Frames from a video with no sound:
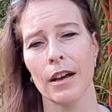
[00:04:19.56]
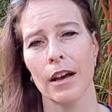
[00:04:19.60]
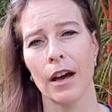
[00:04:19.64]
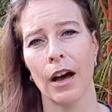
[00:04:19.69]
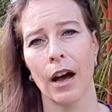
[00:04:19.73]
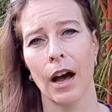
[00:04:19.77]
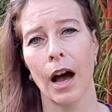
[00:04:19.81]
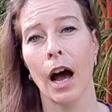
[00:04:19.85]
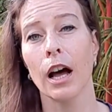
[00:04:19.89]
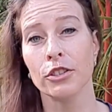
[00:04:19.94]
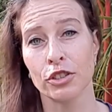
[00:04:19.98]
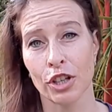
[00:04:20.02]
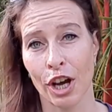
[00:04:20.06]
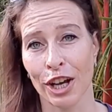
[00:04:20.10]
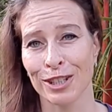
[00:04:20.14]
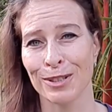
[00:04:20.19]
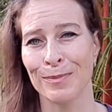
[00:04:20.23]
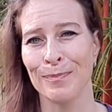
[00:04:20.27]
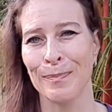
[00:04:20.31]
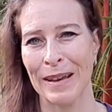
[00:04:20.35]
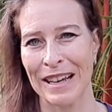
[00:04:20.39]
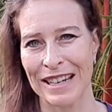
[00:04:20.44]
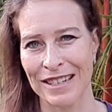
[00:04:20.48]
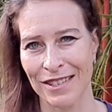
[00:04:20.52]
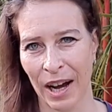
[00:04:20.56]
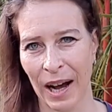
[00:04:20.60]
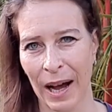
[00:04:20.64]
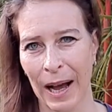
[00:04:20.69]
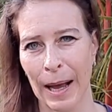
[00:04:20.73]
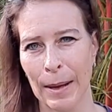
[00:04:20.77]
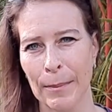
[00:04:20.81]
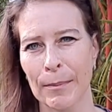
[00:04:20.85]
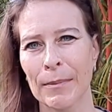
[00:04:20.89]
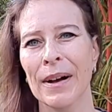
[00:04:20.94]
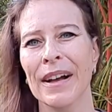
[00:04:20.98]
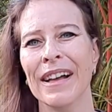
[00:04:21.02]
uh, adjust big
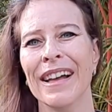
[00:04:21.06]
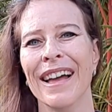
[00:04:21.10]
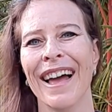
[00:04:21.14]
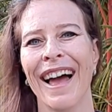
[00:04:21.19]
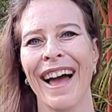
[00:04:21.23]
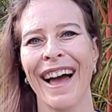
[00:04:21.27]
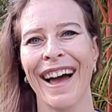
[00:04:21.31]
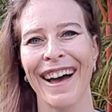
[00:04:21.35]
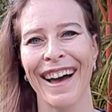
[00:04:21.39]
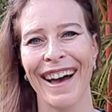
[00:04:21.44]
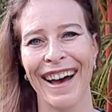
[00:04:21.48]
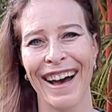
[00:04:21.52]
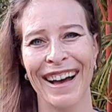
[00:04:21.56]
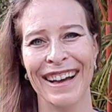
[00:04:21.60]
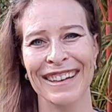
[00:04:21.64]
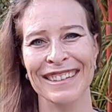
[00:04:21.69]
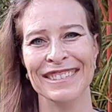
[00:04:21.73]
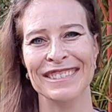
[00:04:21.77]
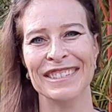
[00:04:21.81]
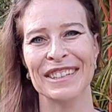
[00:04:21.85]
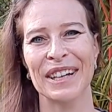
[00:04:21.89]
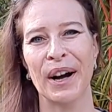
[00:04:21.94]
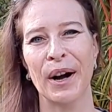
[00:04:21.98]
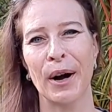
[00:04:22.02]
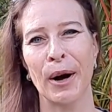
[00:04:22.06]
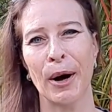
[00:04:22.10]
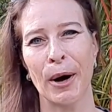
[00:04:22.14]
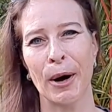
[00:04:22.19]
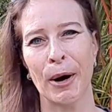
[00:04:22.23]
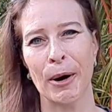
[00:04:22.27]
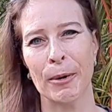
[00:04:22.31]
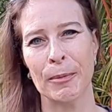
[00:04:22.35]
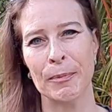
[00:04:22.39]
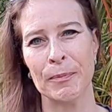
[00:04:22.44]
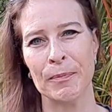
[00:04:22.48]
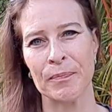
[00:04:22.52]
time. And
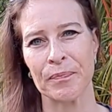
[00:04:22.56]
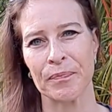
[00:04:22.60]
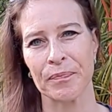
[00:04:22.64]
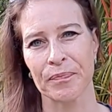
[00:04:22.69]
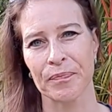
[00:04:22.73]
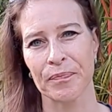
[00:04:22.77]
um,